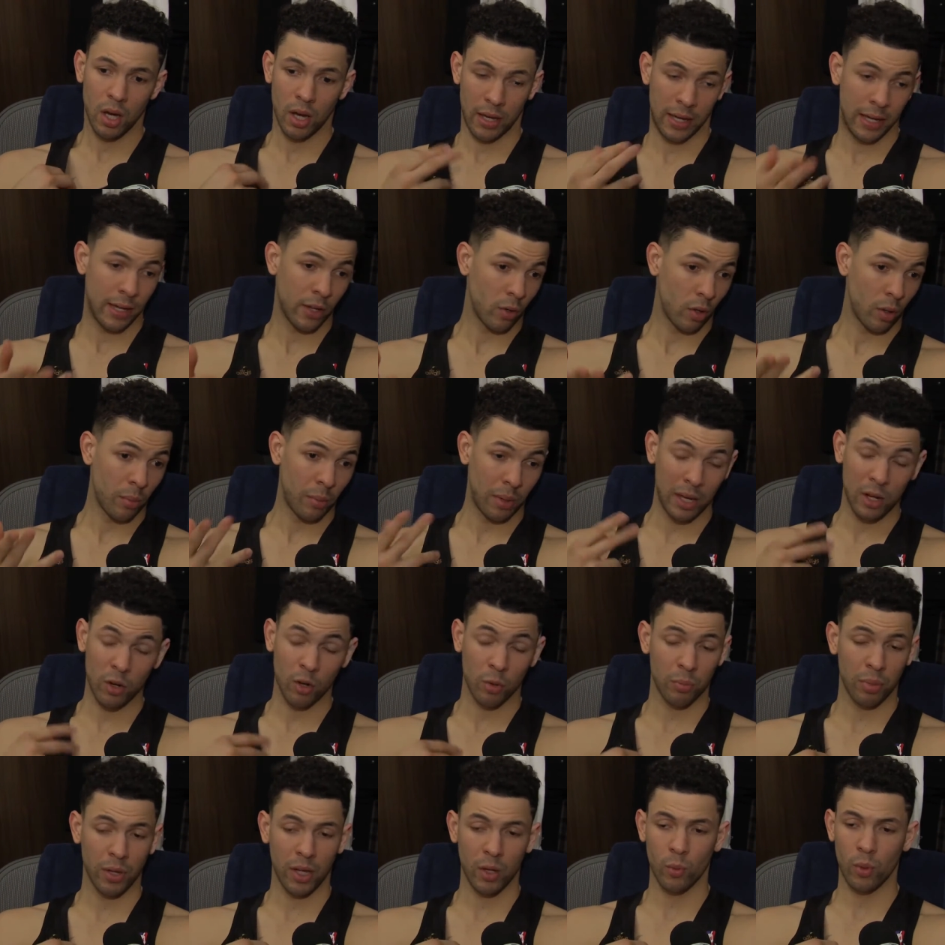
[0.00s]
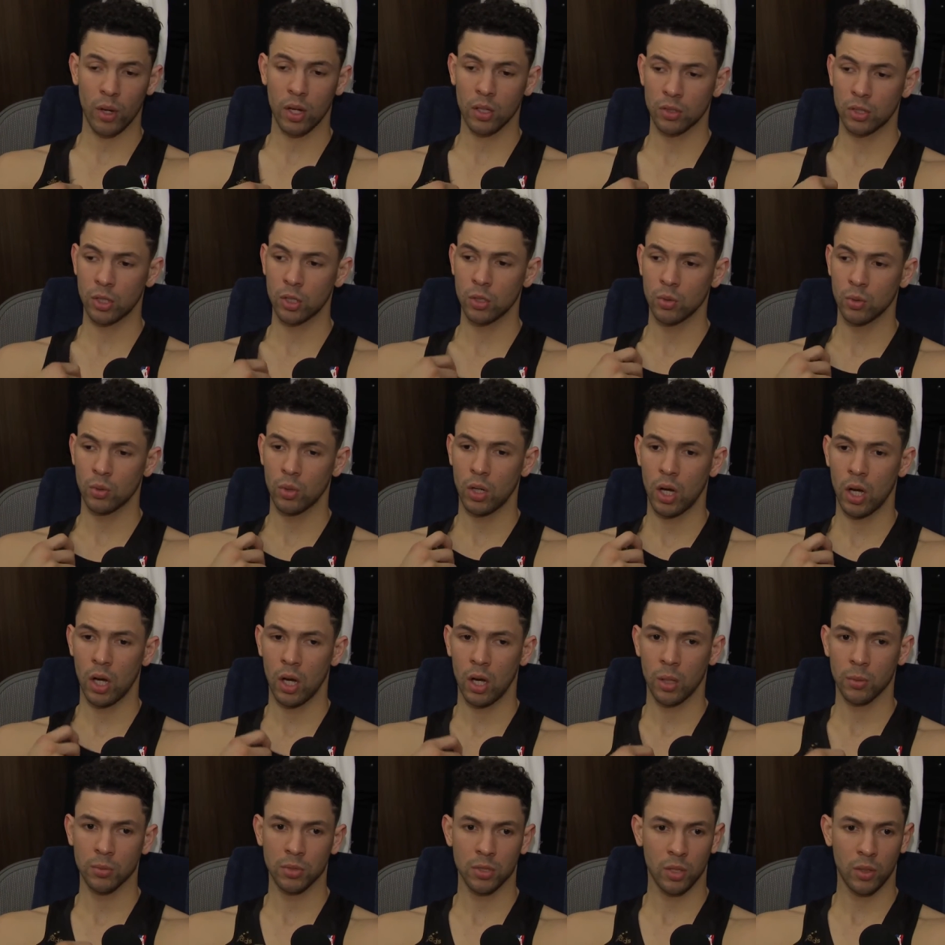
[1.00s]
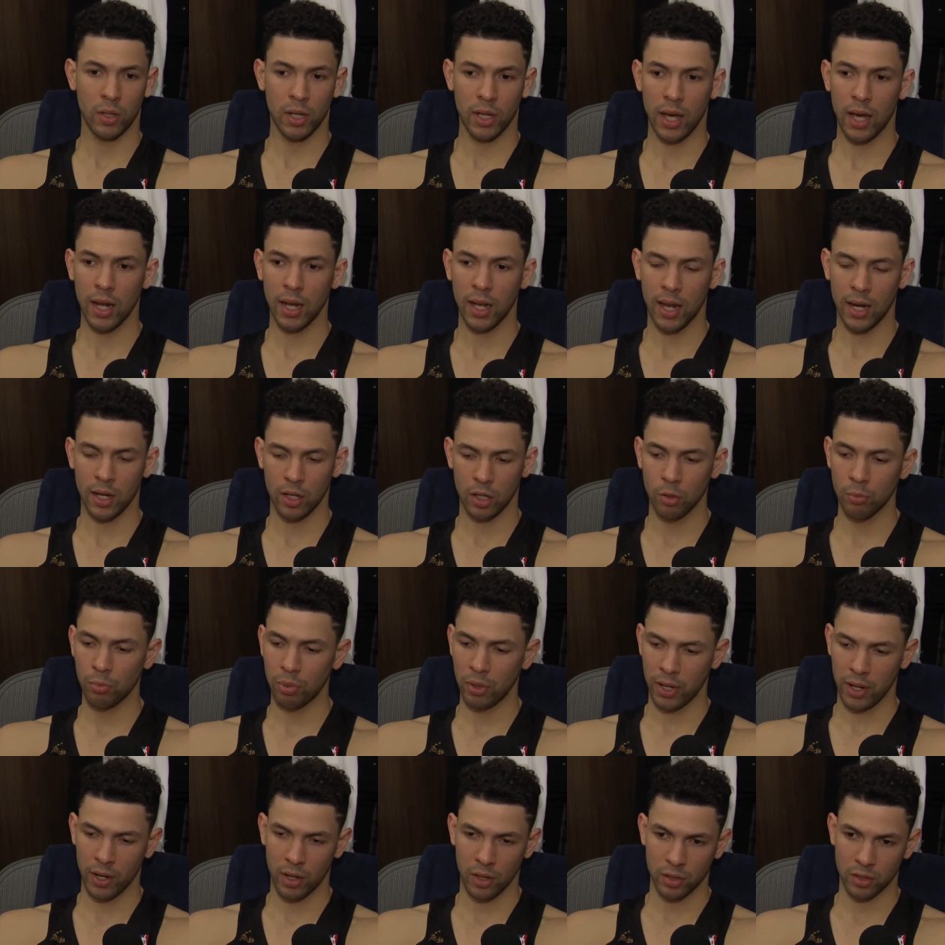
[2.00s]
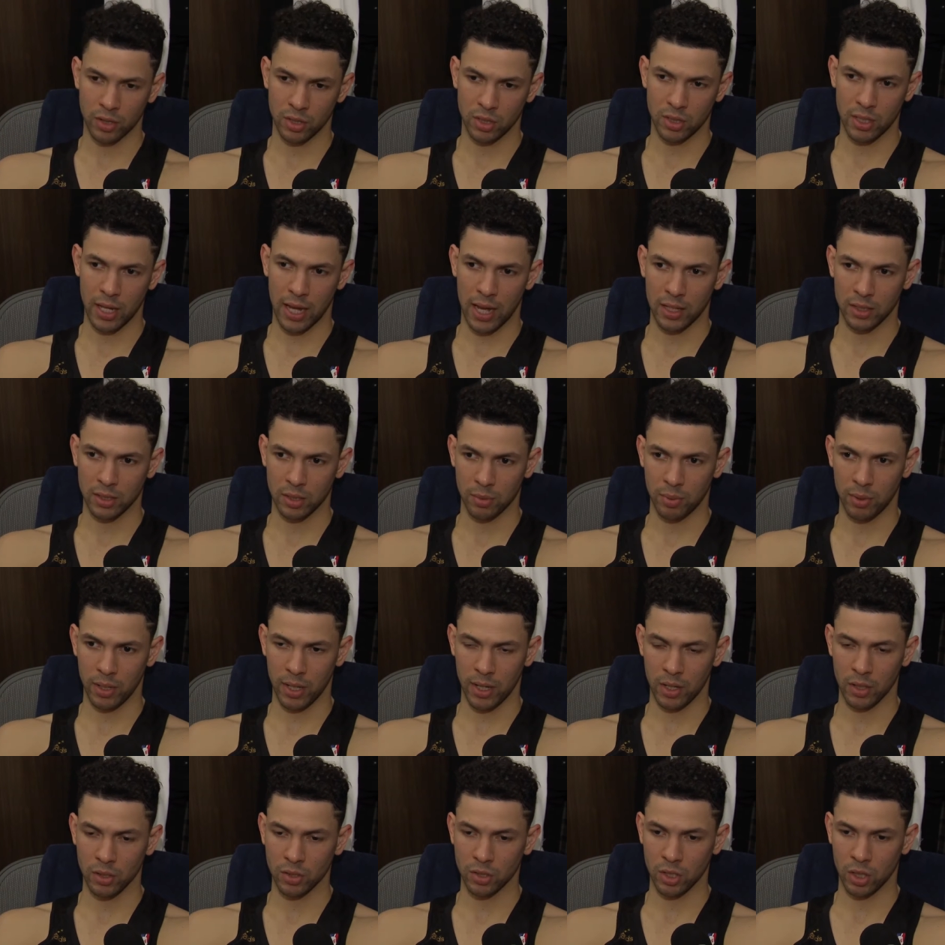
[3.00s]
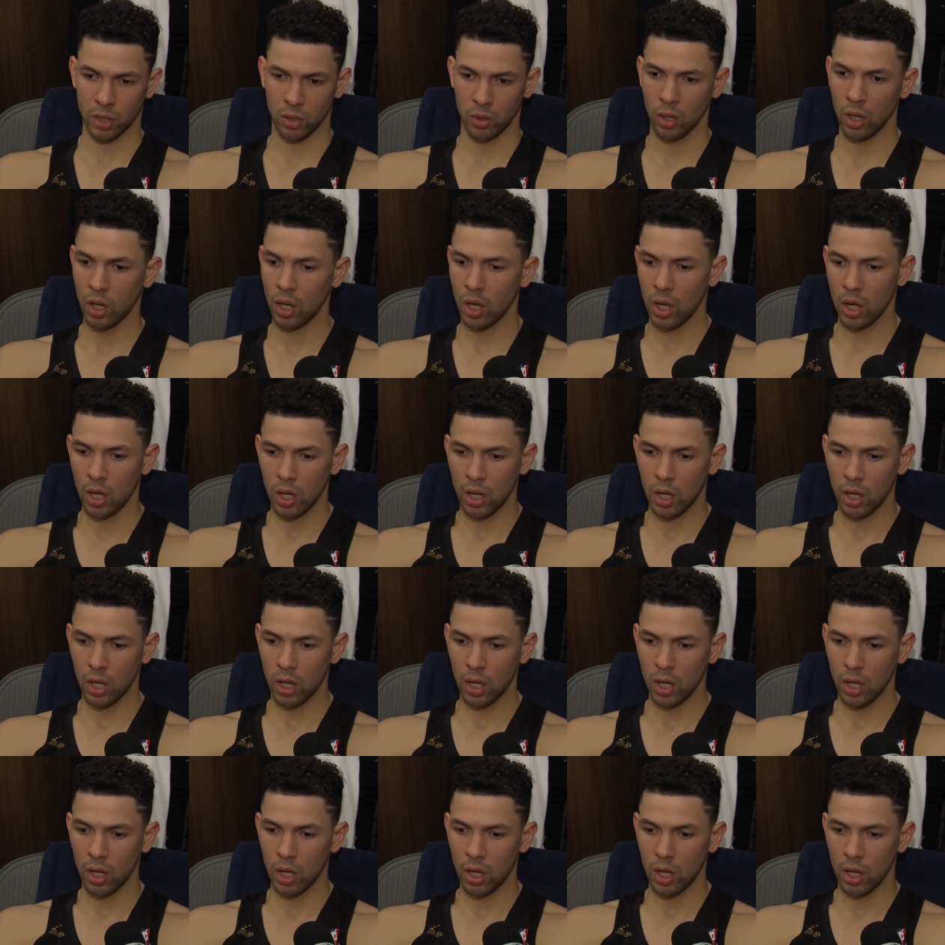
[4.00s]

Uh, Ingram, Ingram played well too. Um, so they got a lot of good players, talented players. So,